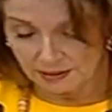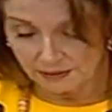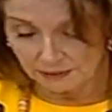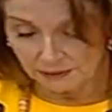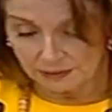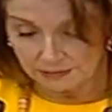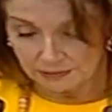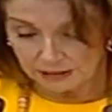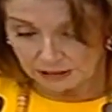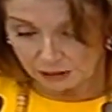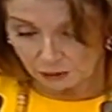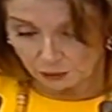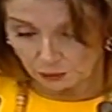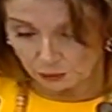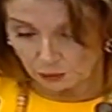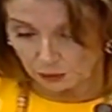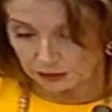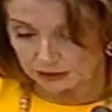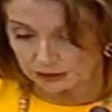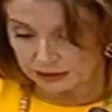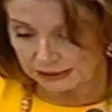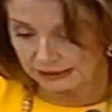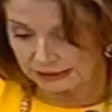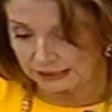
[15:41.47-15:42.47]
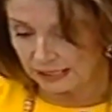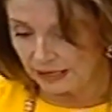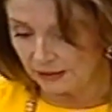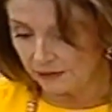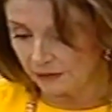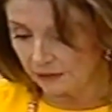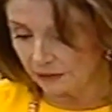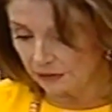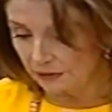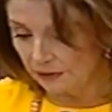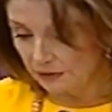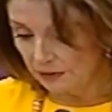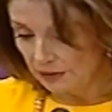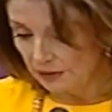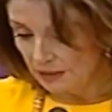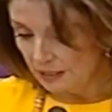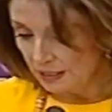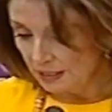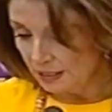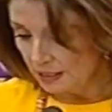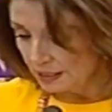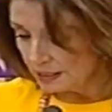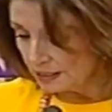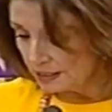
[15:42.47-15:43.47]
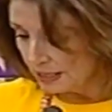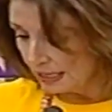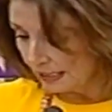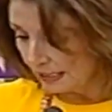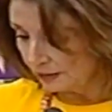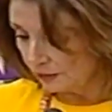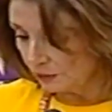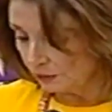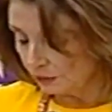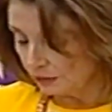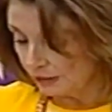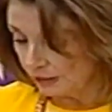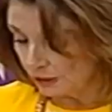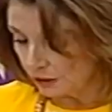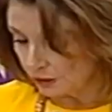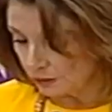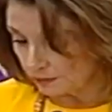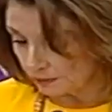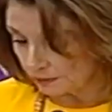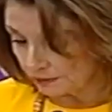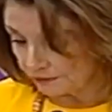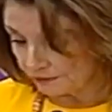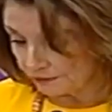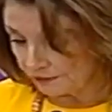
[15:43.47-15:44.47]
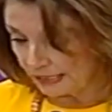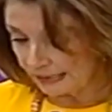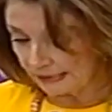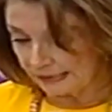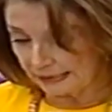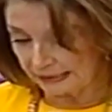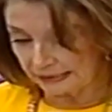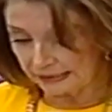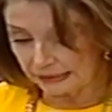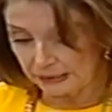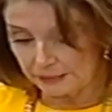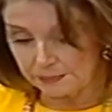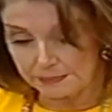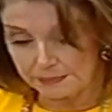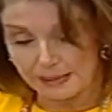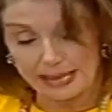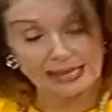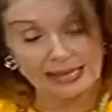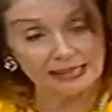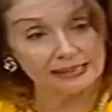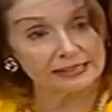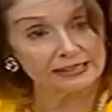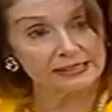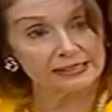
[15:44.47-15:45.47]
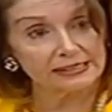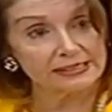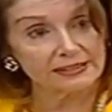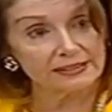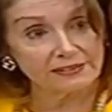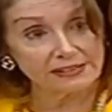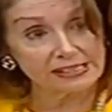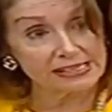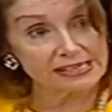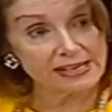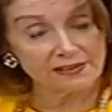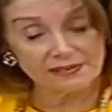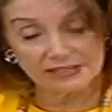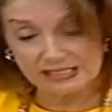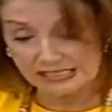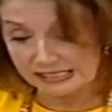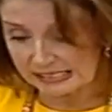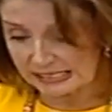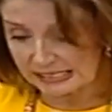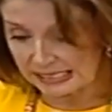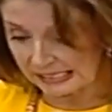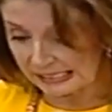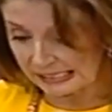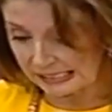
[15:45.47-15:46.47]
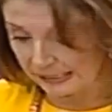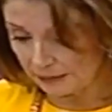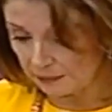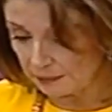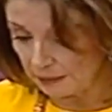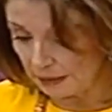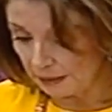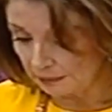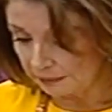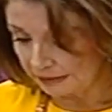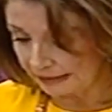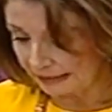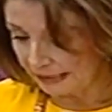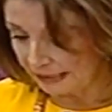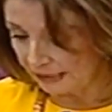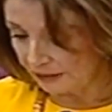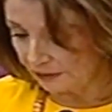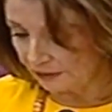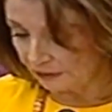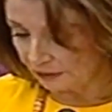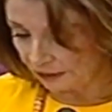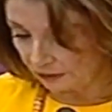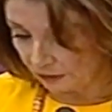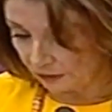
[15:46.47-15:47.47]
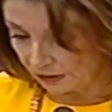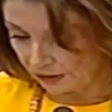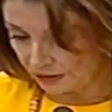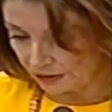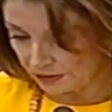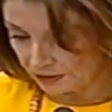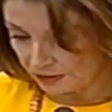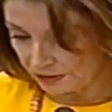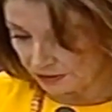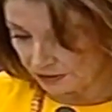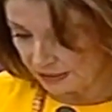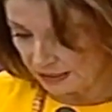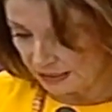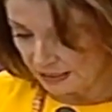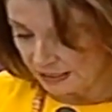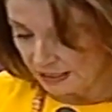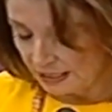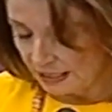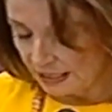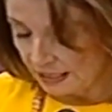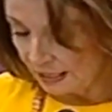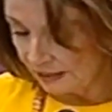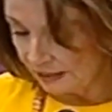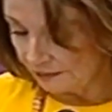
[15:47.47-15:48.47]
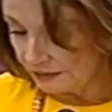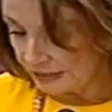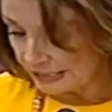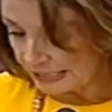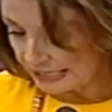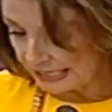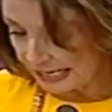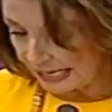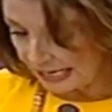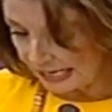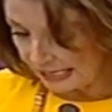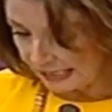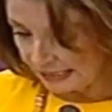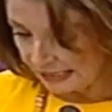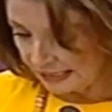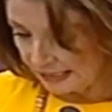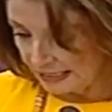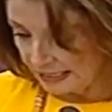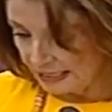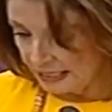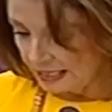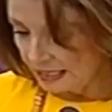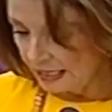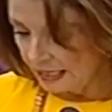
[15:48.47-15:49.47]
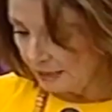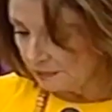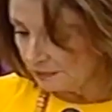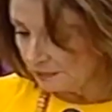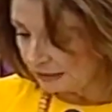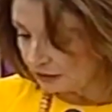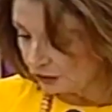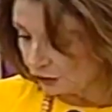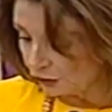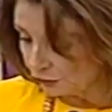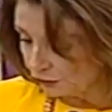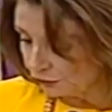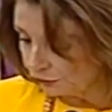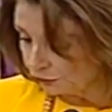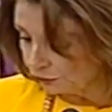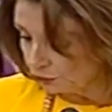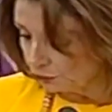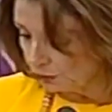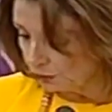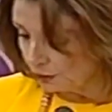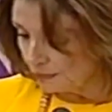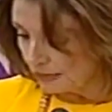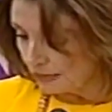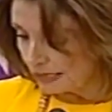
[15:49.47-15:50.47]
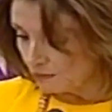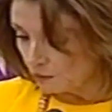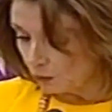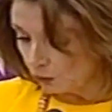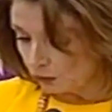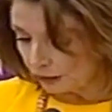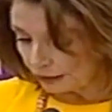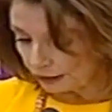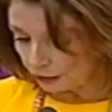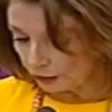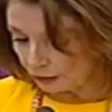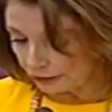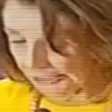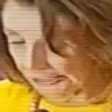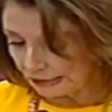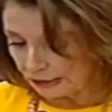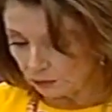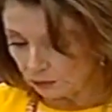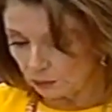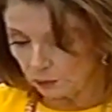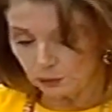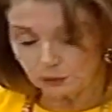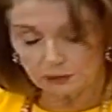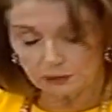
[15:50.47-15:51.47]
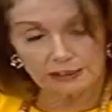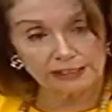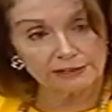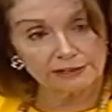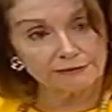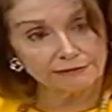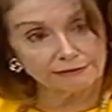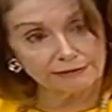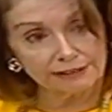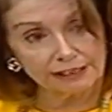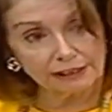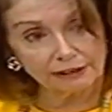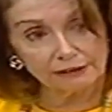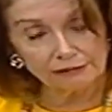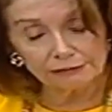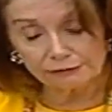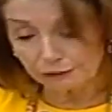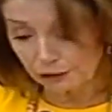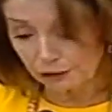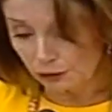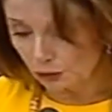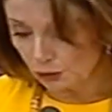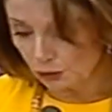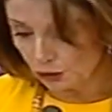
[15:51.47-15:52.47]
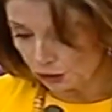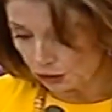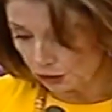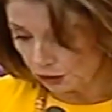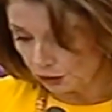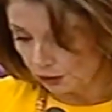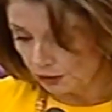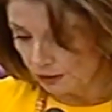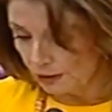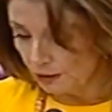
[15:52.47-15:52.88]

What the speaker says: We must work together not only to prevent and combat devastating public health causes of the day, but to form a more equal and fair future